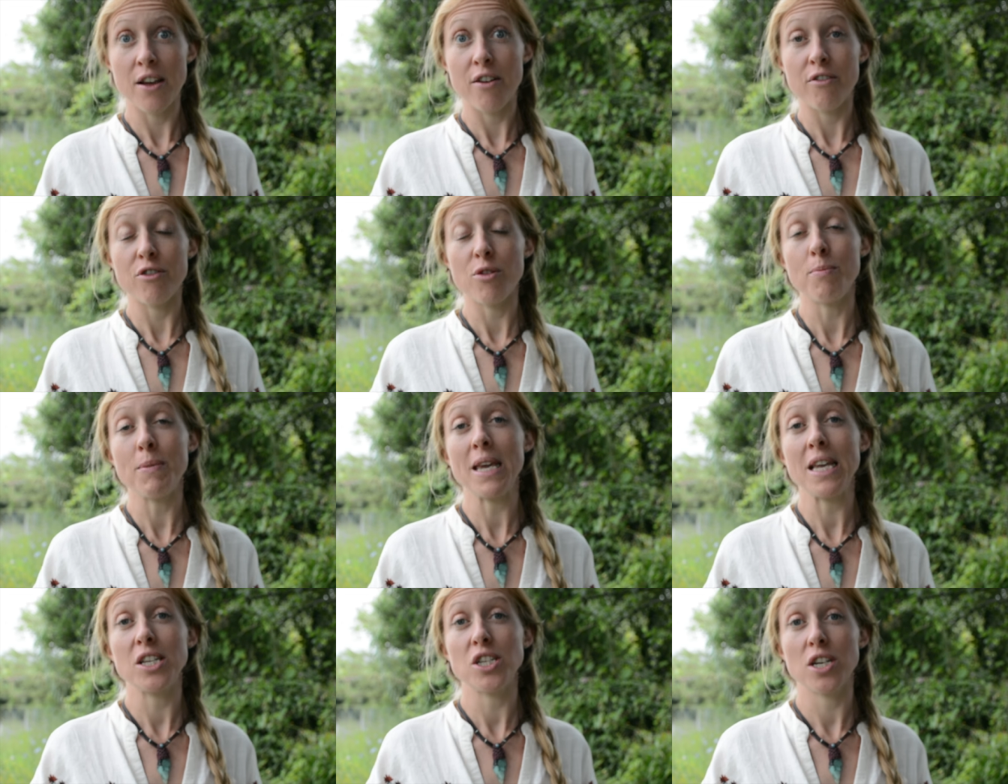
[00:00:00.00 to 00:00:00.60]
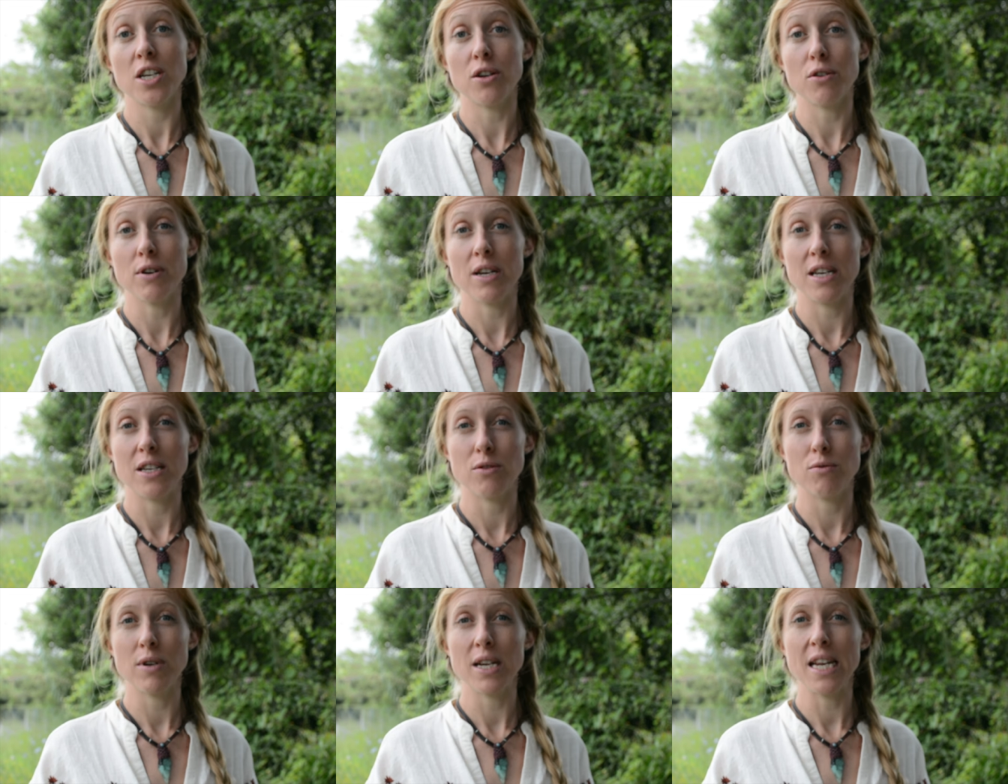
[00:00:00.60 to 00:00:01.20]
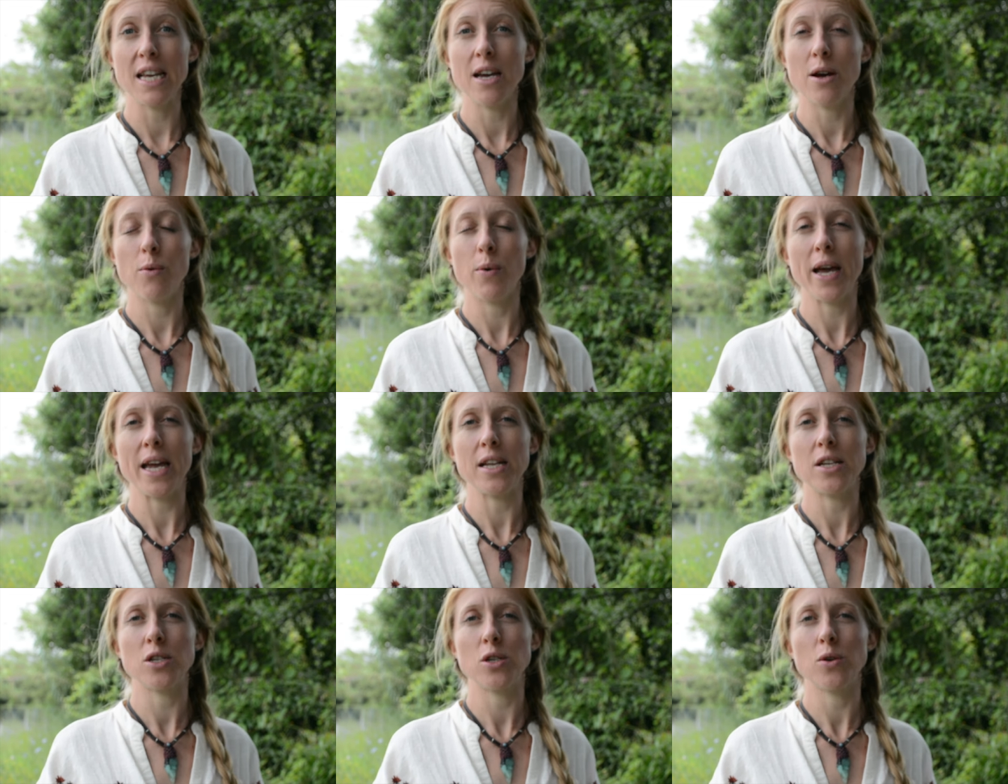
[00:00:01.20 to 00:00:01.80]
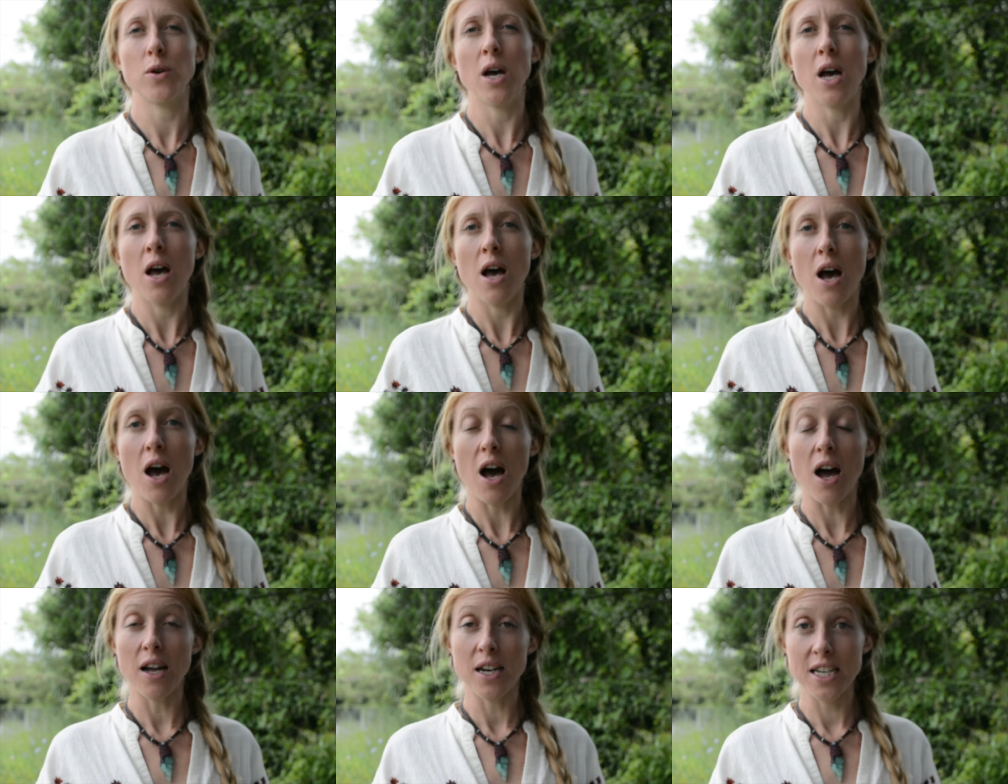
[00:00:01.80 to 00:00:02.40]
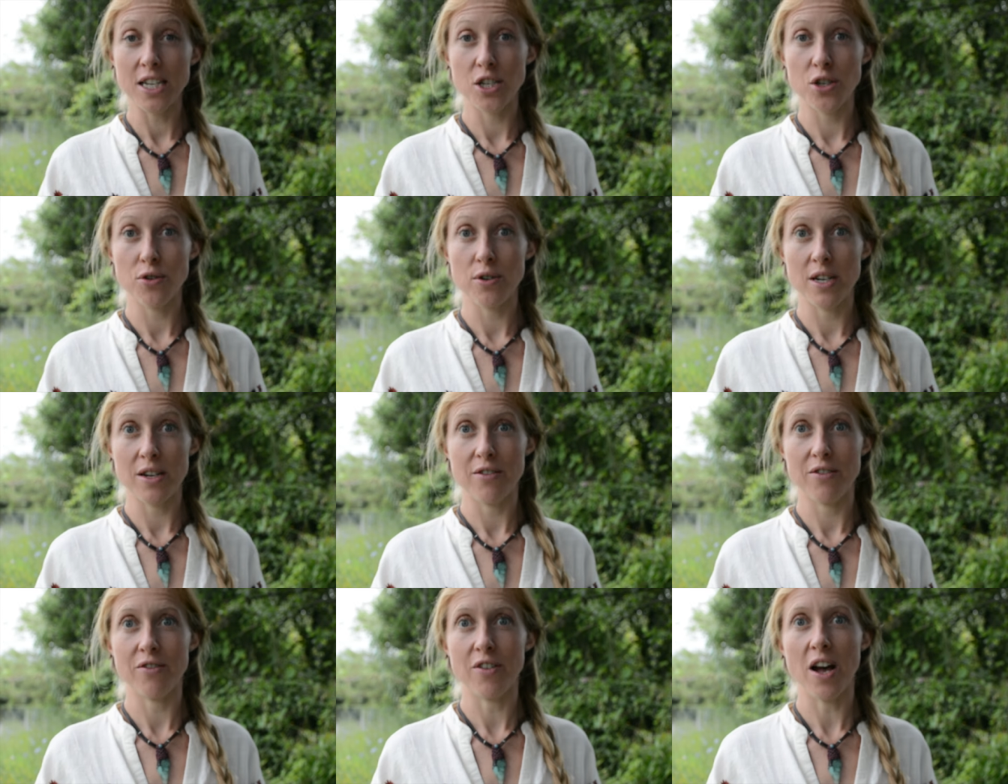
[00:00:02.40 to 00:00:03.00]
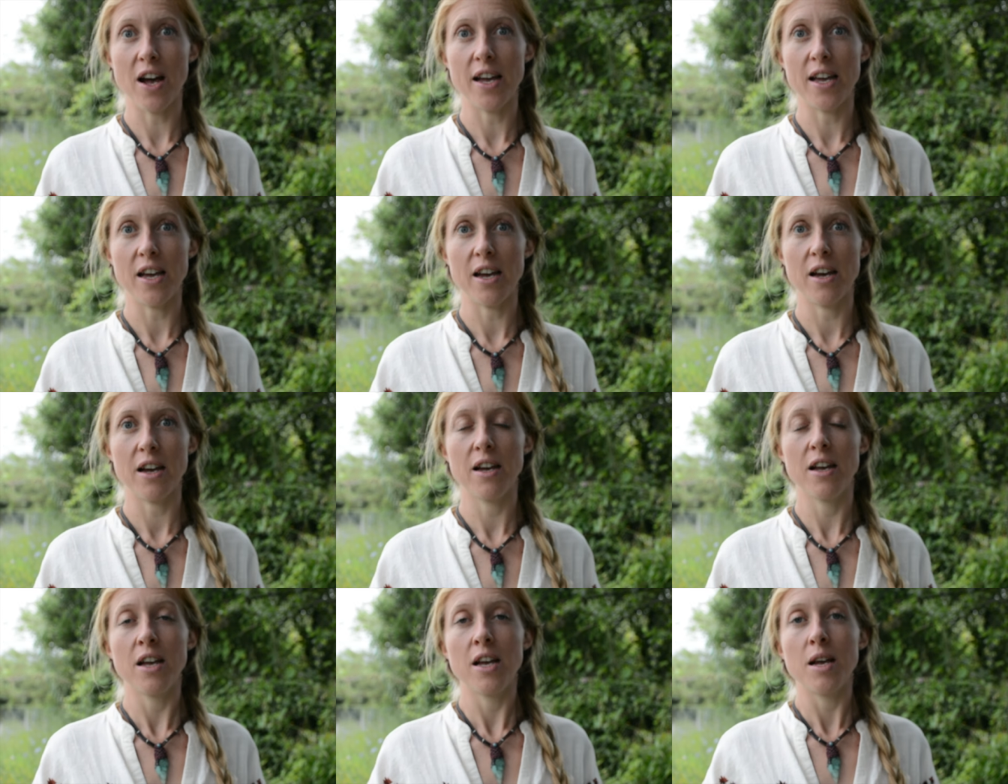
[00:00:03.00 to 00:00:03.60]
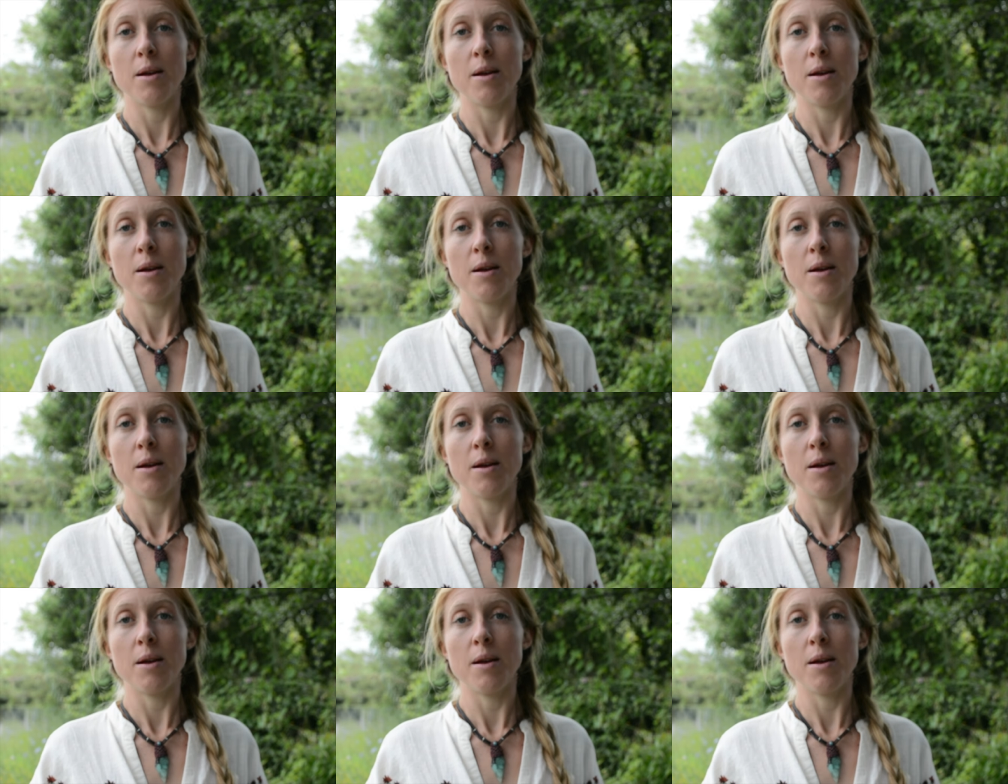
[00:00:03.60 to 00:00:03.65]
for me chicory is really a way to harness your inner fire